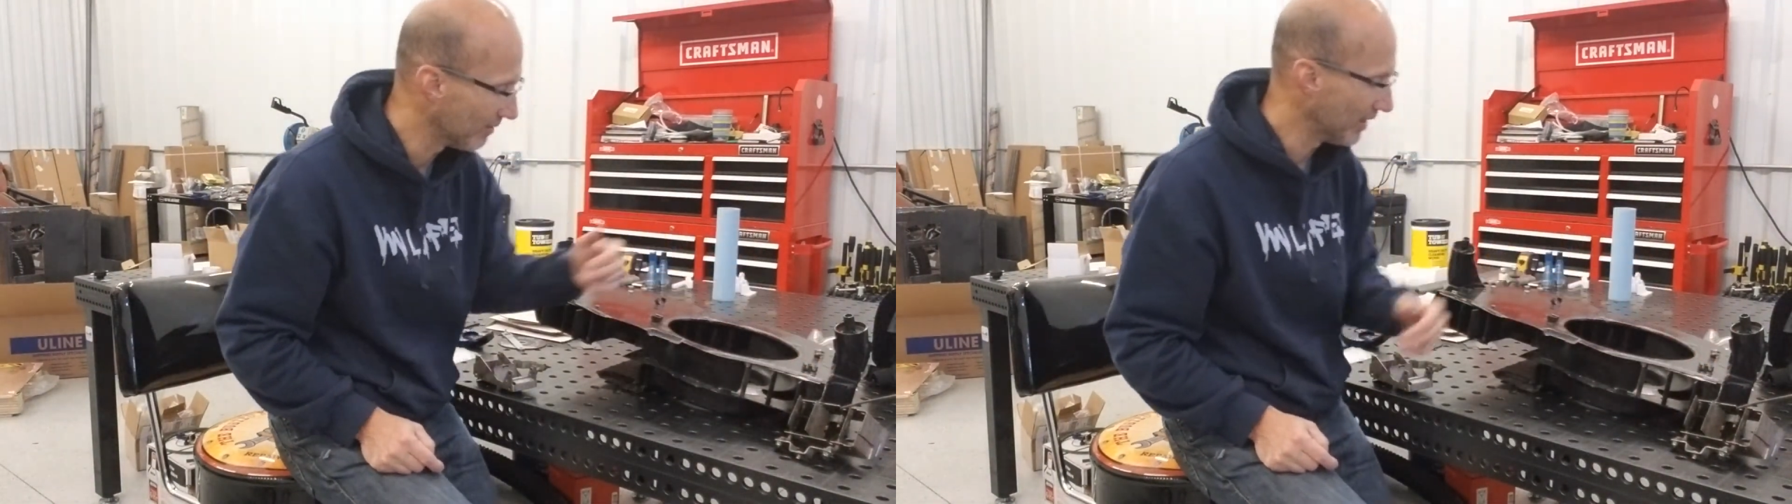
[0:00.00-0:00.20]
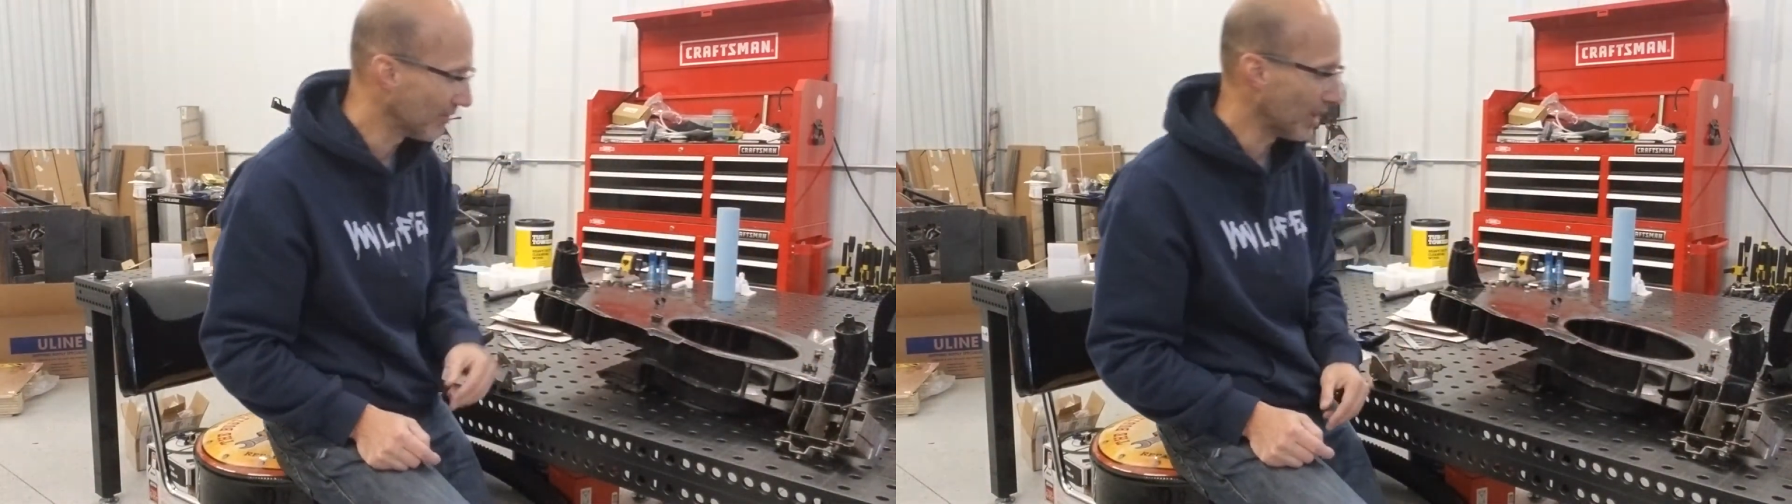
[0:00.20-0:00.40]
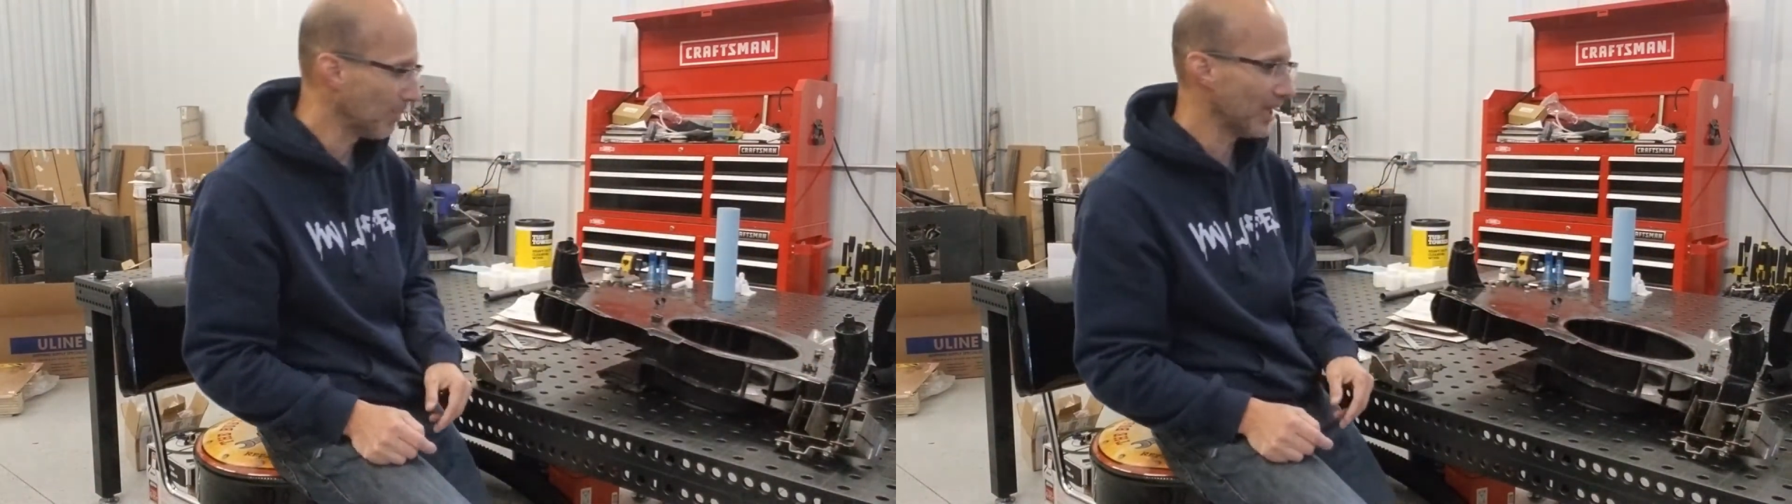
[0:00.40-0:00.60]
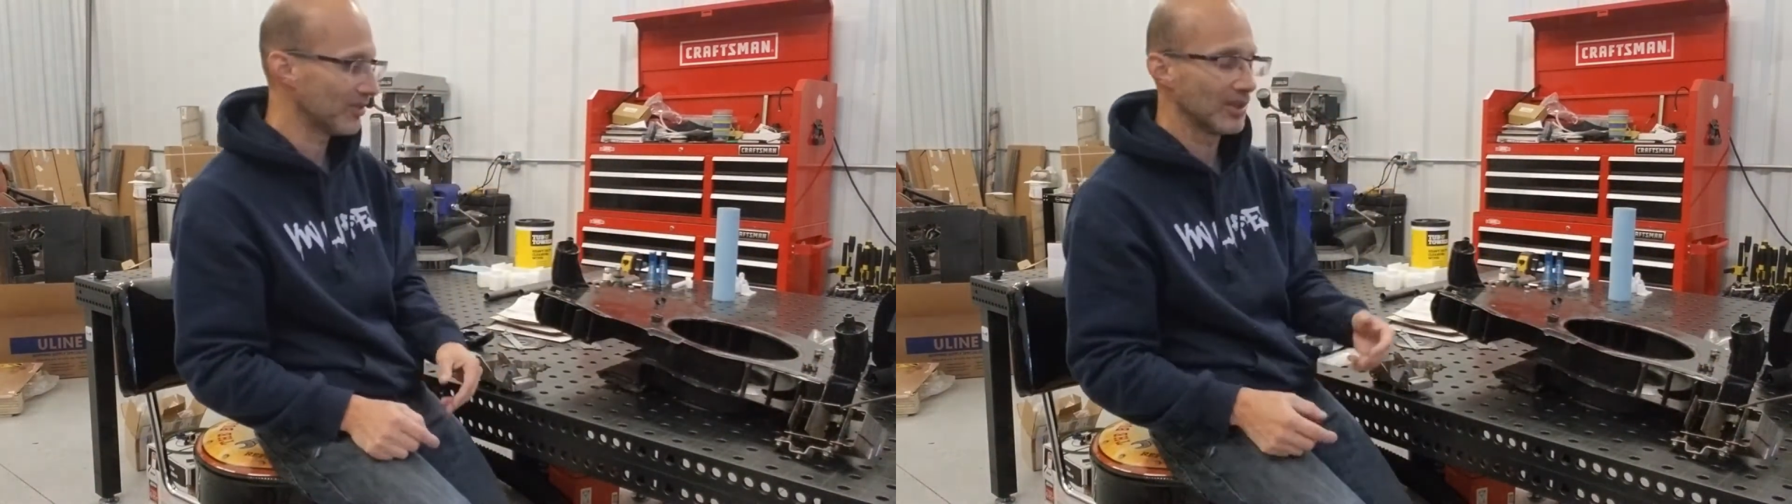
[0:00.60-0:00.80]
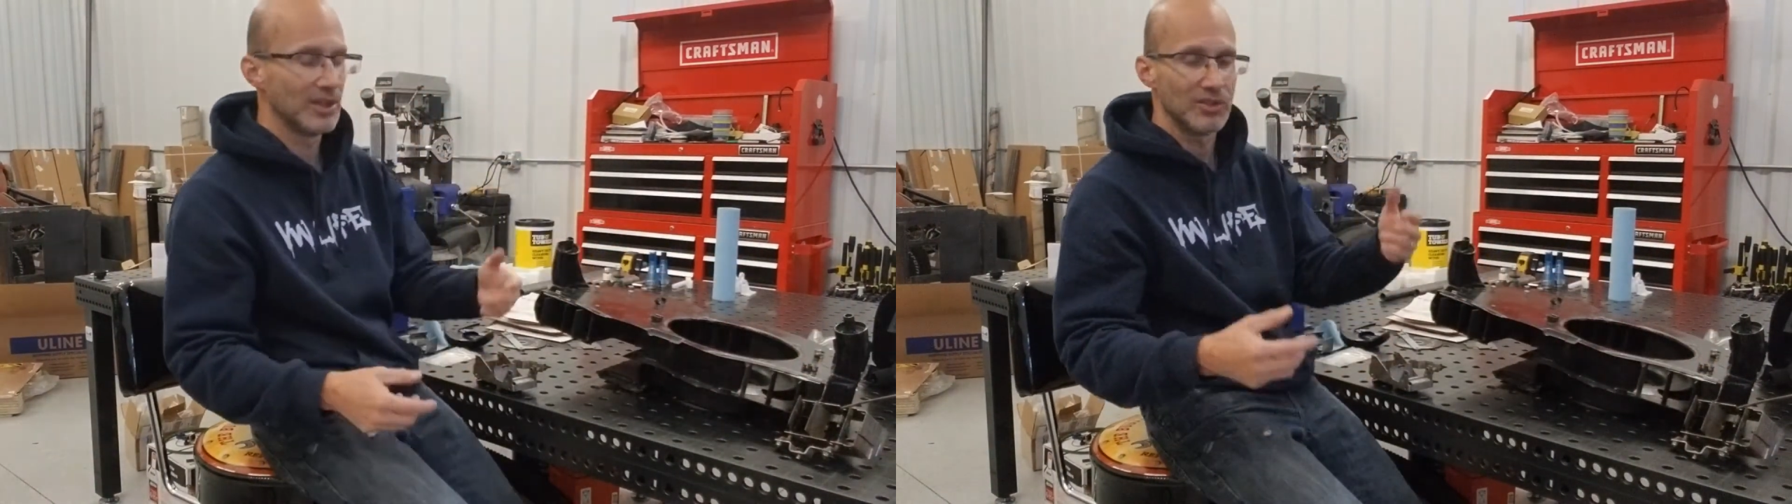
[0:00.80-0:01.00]
in the right
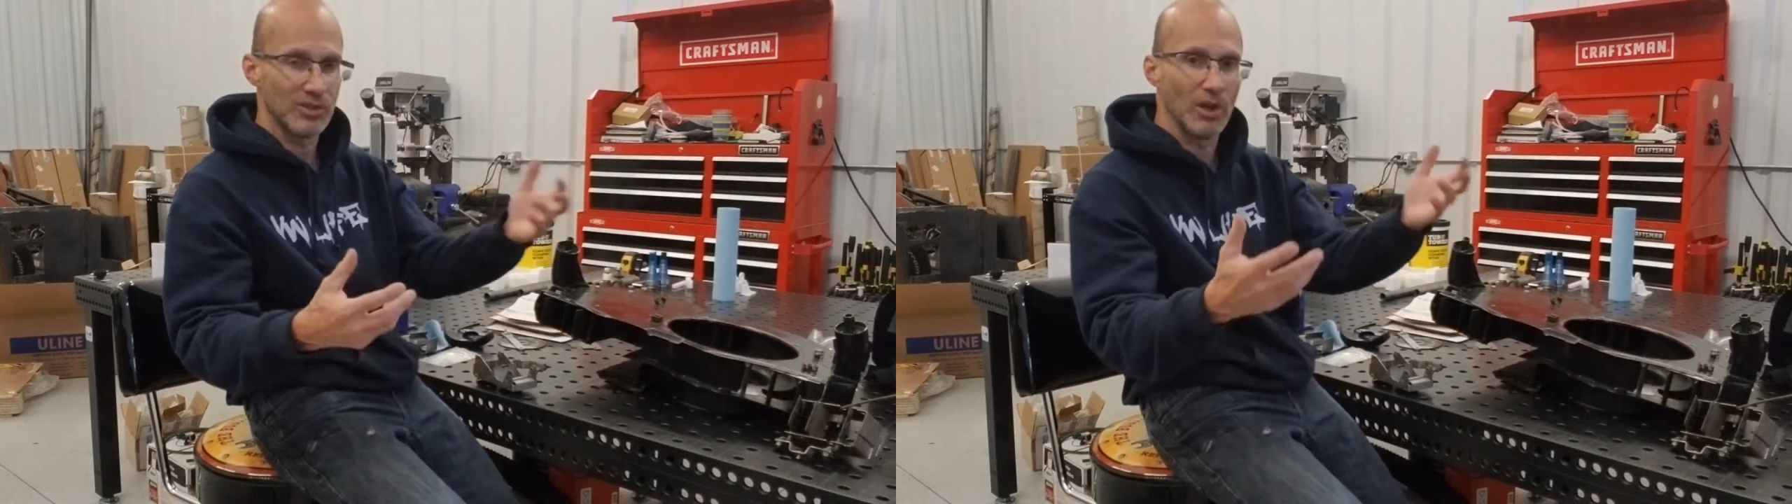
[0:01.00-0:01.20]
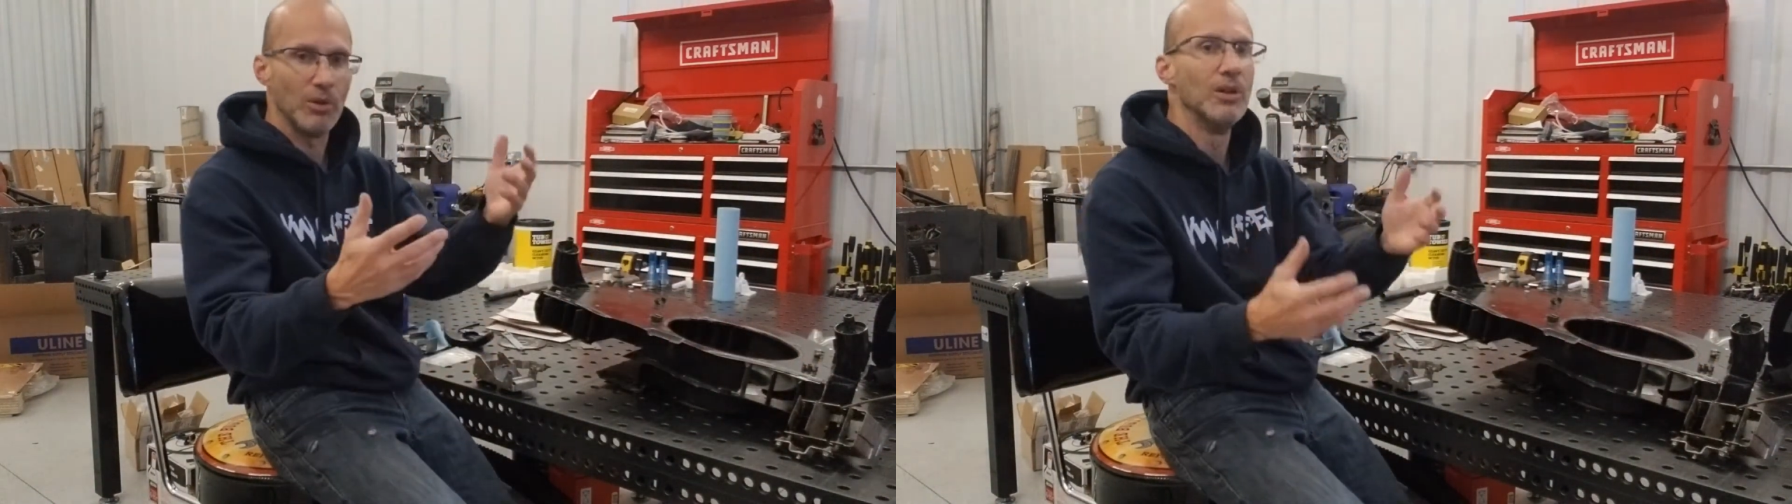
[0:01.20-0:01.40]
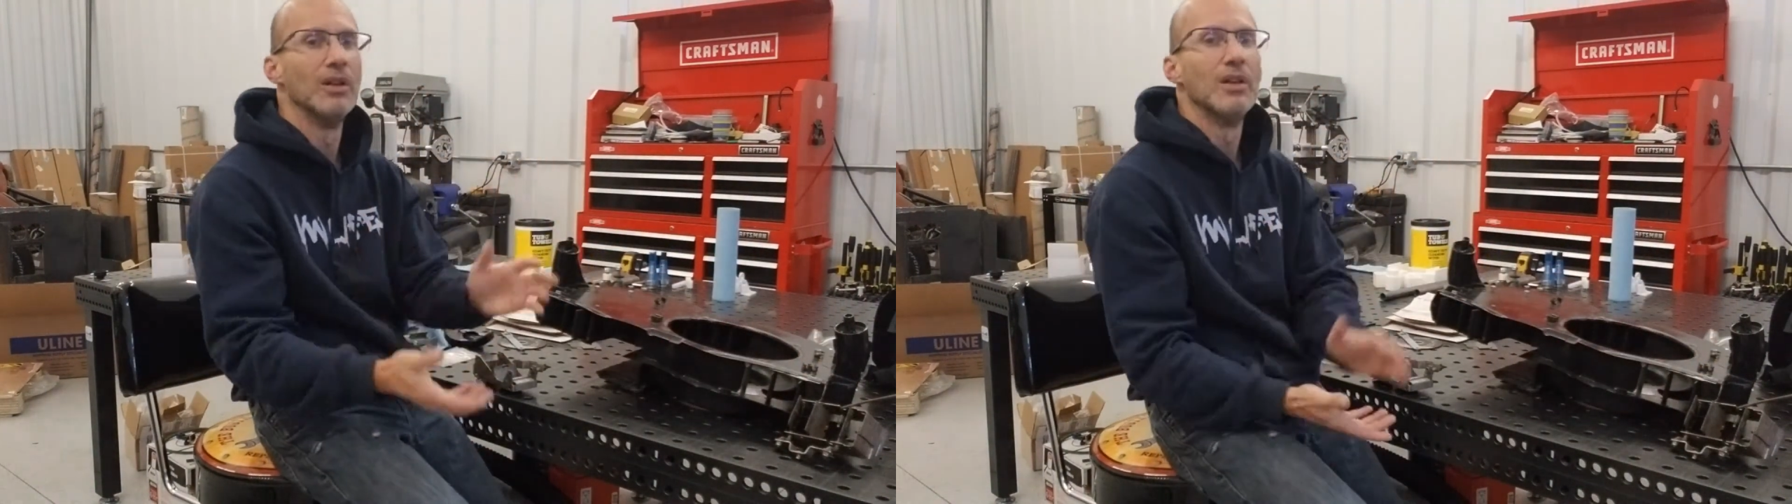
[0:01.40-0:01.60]
place. So